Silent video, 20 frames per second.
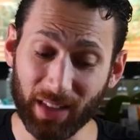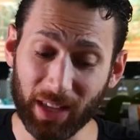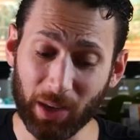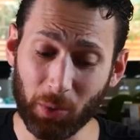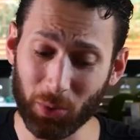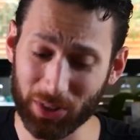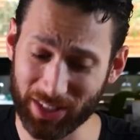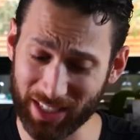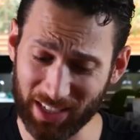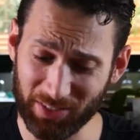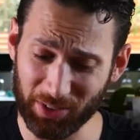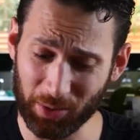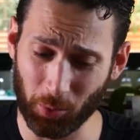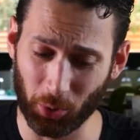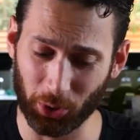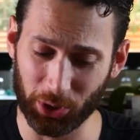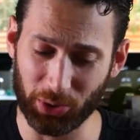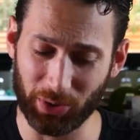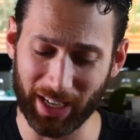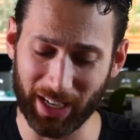What's even
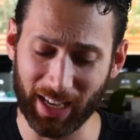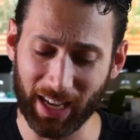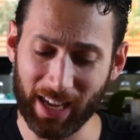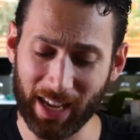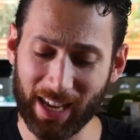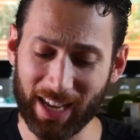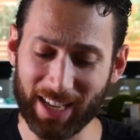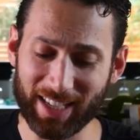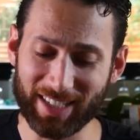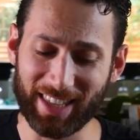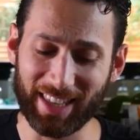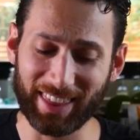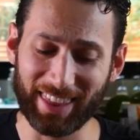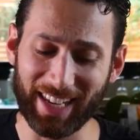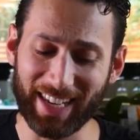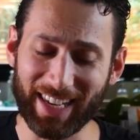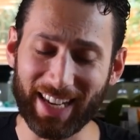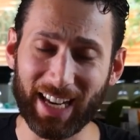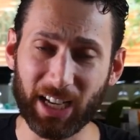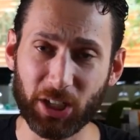more unique is that
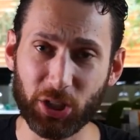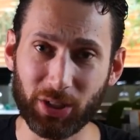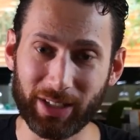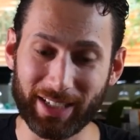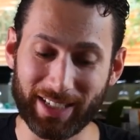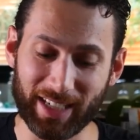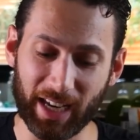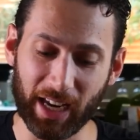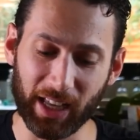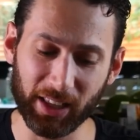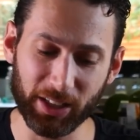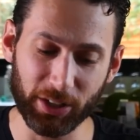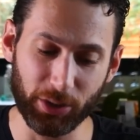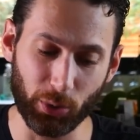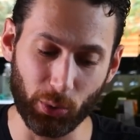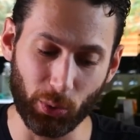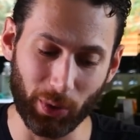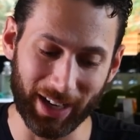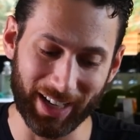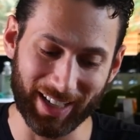they can actually tell
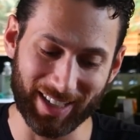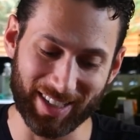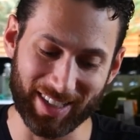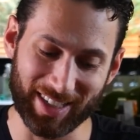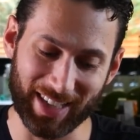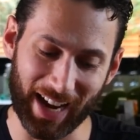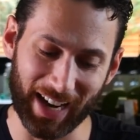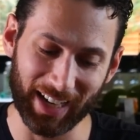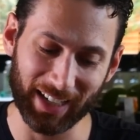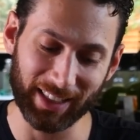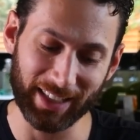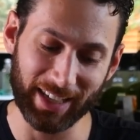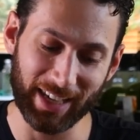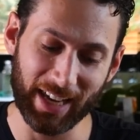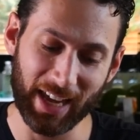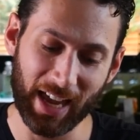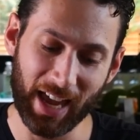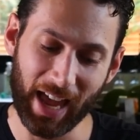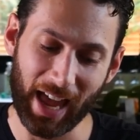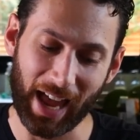you exactly